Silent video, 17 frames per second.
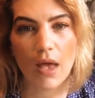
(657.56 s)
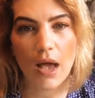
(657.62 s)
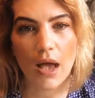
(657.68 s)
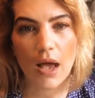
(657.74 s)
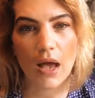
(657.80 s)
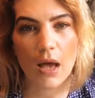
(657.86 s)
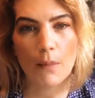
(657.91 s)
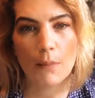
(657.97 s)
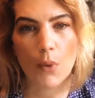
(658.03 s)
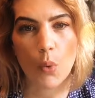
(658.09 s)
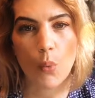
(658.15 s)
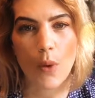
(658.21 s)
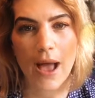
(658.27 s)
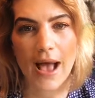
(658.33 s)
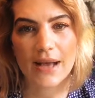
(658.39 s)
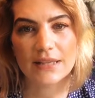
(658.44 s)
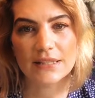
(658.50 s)
Um,
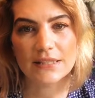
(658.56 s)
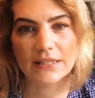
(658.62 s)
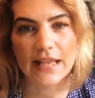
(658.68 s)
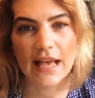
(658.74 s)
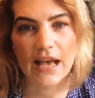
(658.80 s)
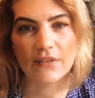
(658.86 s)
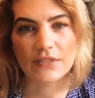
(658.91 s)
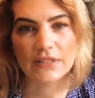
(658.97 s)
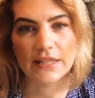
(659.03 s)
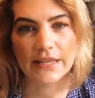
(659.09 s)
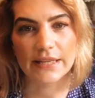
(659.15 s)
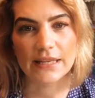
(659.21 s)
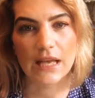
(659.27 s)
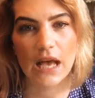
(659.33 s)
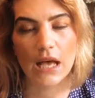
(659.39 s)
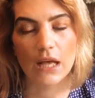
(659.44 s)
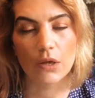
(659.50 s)
wax left, like
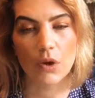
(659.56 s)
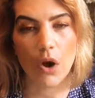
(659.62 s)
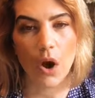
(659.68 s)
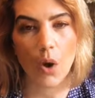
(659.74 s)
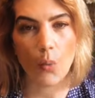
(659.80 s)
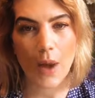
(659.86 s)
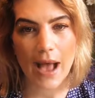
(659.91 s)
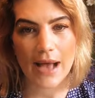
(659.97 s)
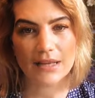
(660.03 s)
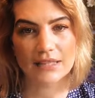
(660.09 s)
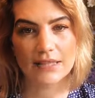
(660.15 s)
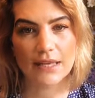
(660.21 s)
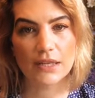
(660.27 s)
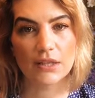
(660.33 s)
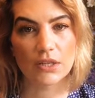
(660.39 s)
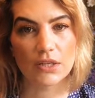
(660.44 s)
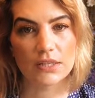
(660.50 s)
a, a, wax
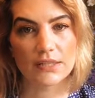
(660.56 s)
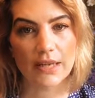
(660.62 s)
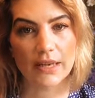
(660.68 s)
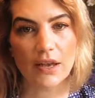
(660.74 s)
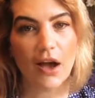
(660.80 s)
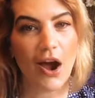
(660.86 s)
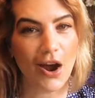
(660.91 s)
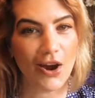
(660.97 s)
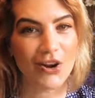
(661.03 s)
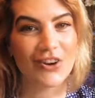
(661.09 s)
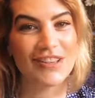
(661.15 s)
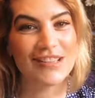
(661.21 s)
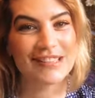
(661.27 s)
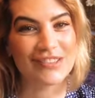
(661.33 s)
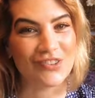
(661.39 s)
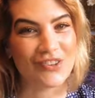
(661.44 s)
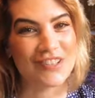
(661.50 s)
that looks like a heart
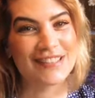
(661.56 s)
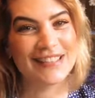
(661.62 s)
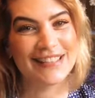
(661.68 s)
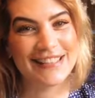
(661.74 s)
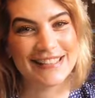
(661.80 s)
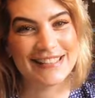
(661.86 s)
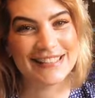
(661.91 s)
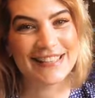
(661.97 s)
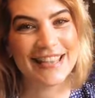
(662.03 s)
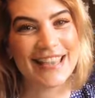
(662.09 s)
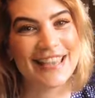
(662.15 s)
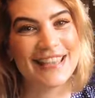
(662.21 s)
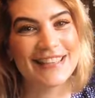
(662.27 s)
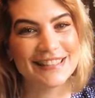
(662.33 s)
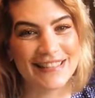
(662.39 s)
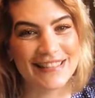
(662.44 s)
is going to indicate